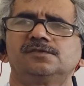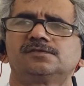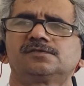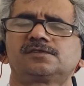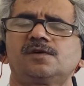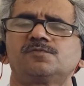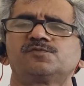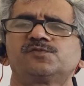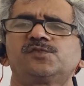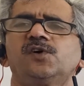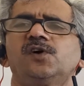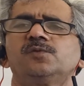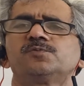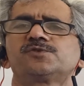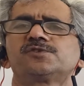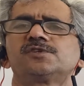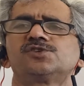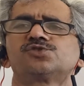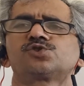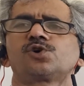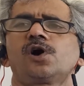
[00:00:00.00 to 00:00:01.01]
Some
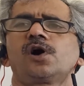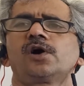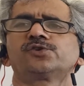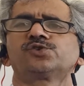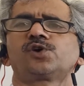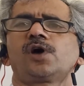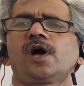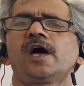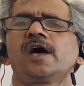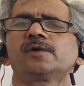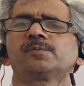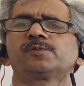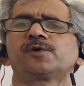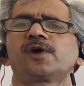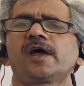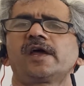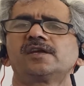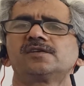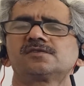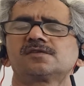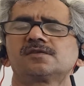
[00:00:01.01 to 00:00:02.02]
firms, they charge higher
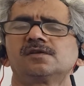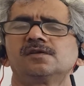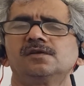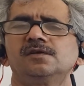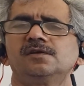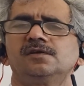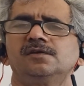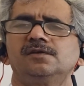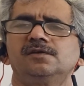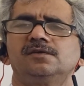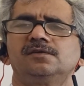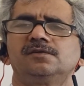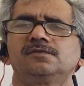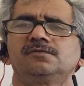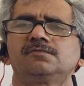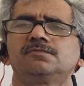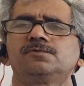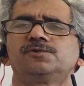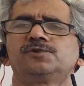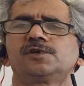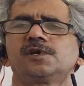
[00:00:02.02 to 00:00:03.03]
price
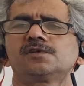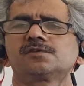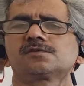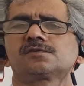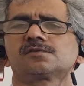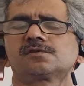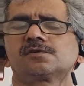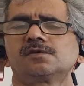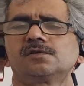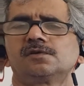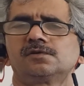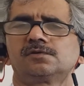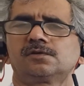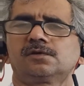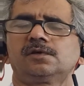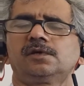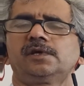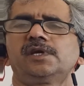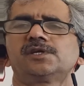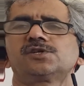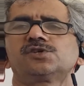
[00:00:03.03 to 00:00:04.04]
just to
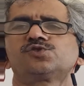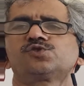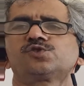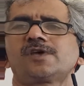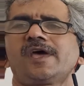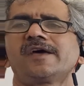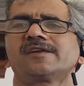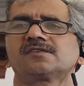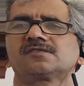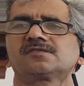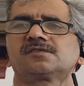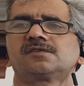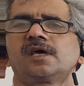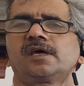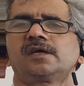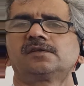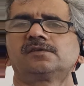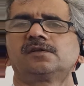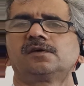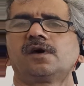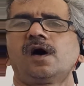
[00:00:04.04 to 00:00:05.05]
create a sense
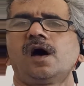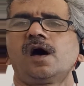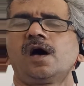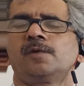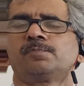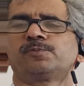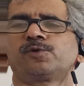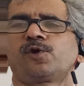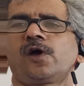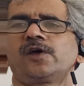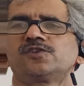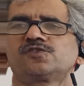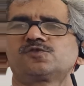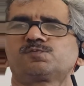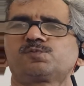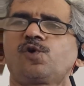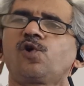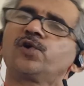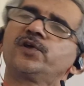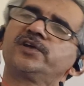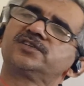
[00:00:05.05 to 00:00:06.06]
that the higher
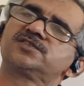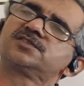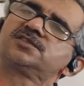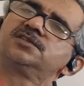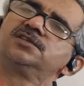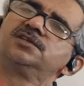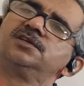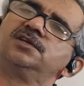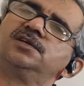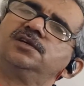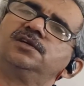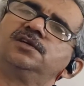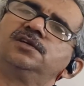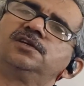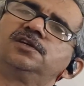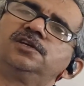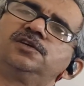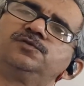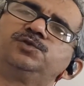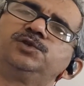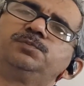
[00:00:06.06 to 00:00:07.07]
priced products
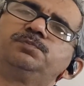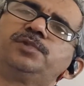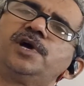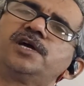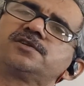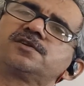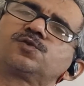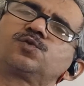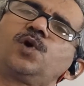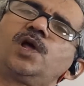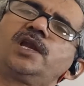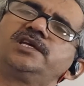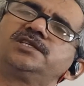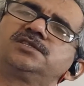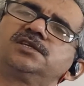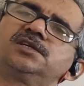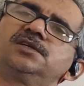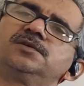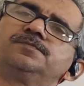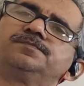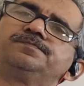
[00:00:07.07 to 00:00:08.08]
have the better quality.